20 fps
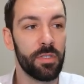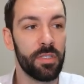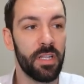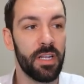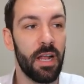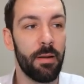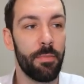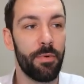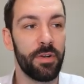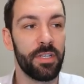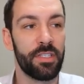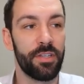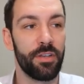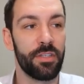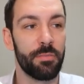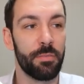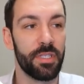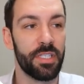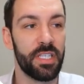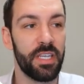the number is
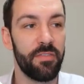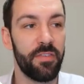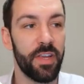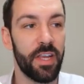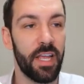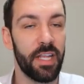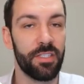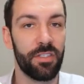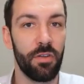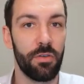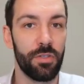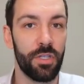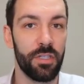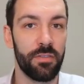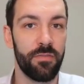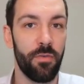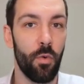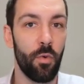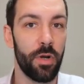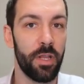so specific. It's not
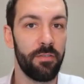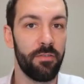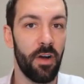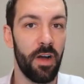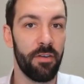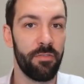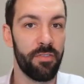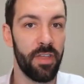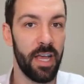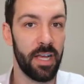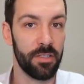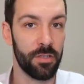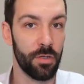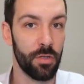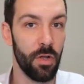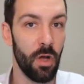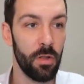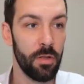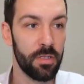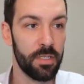just
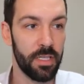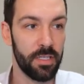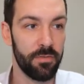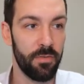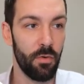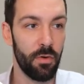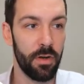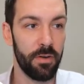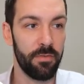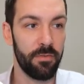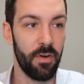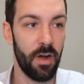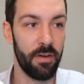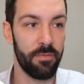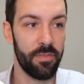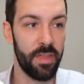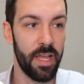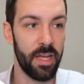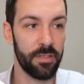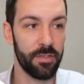$45,000, it's
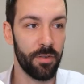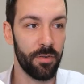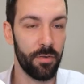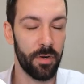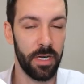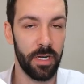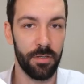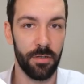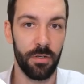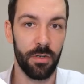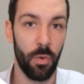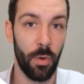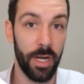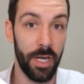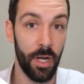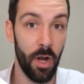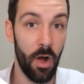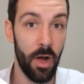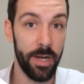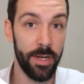
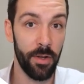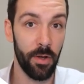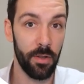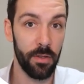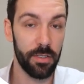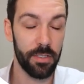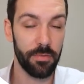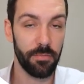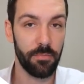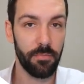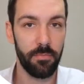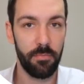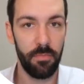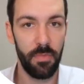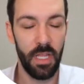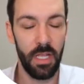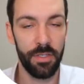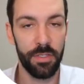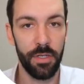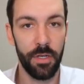$45,329.
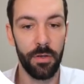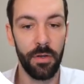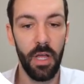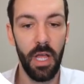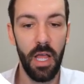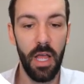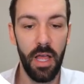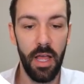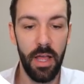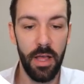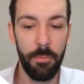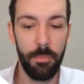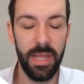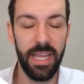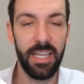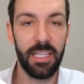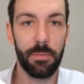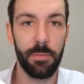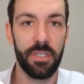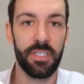So
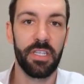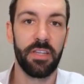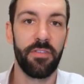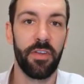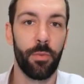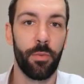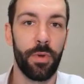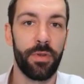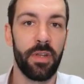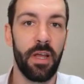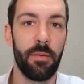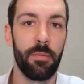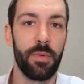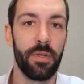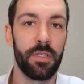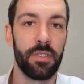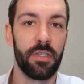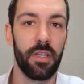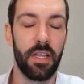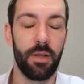being specific with
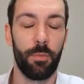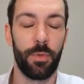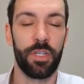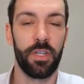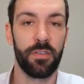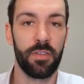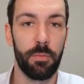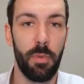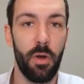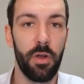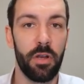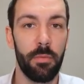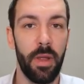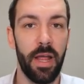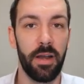numbers, which I've spoken